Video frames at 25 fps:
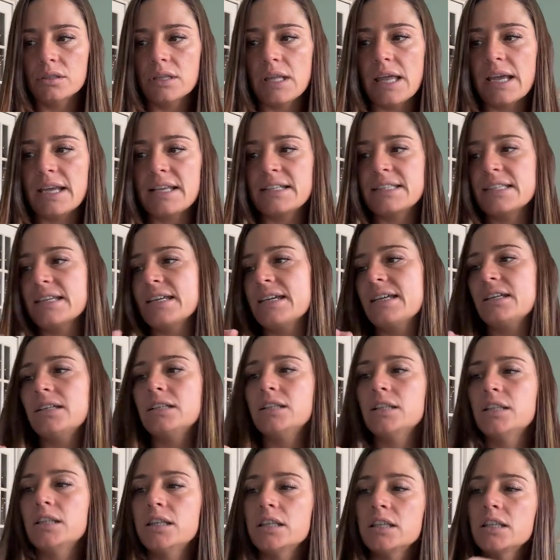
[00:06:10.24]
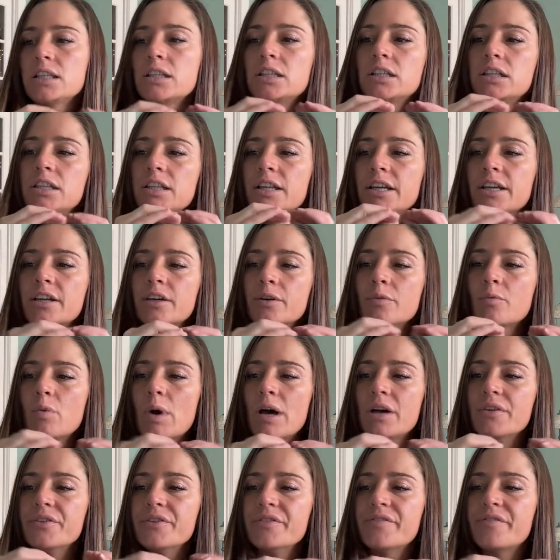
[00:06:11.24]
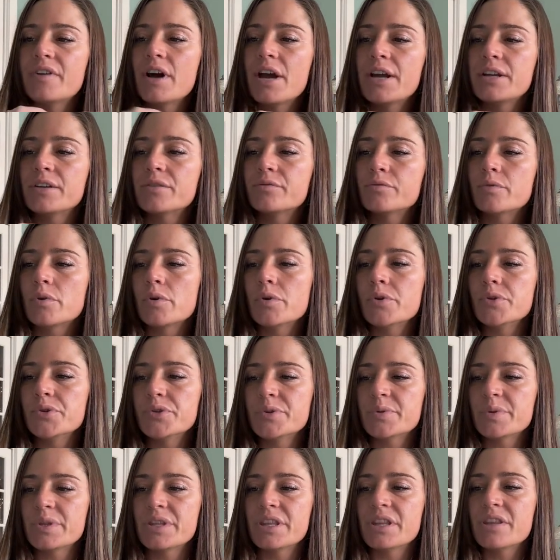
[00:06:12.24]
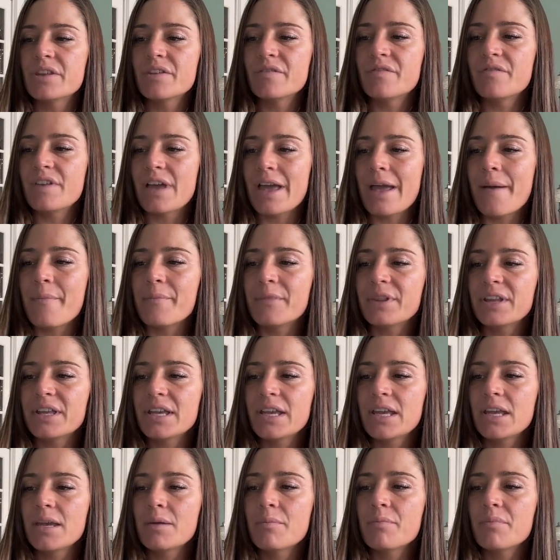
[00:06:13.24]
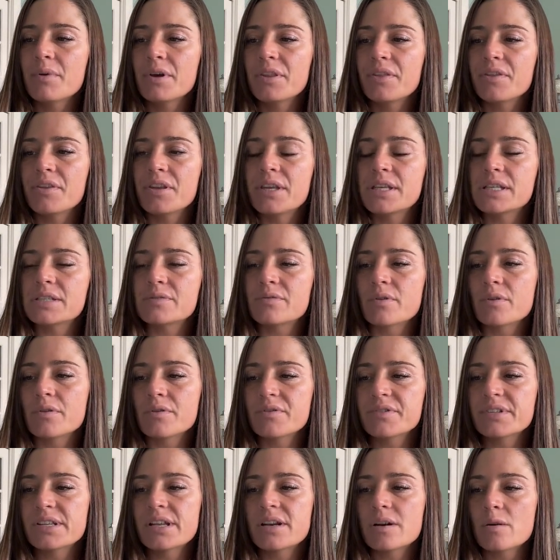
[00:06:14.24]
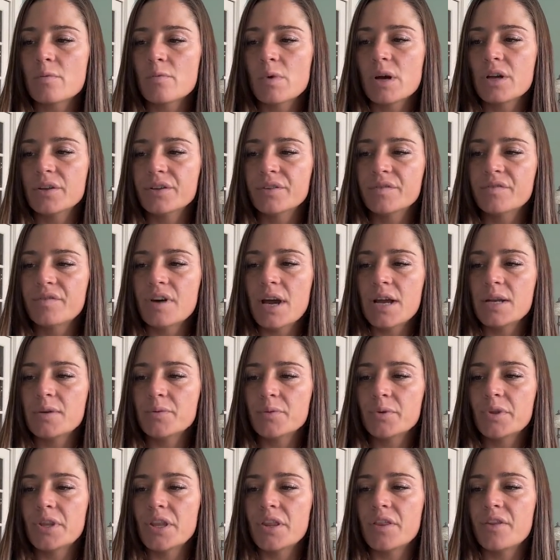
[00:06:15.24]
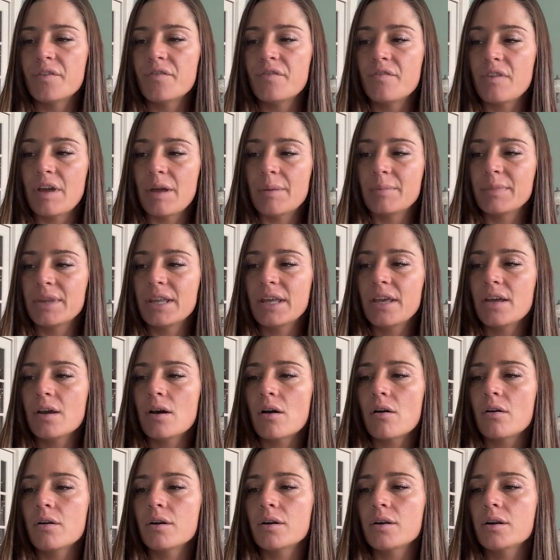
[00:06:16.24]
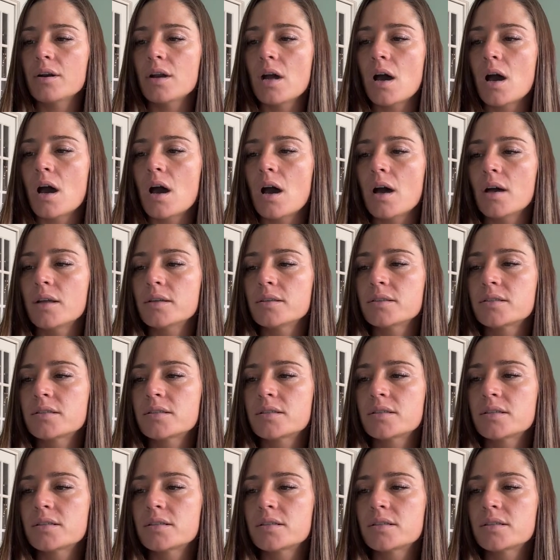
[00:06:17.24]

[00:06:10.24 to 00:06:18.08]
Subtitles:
like, it's like clear, well-defined roles within the family, but these roles that are well-defined within the family are not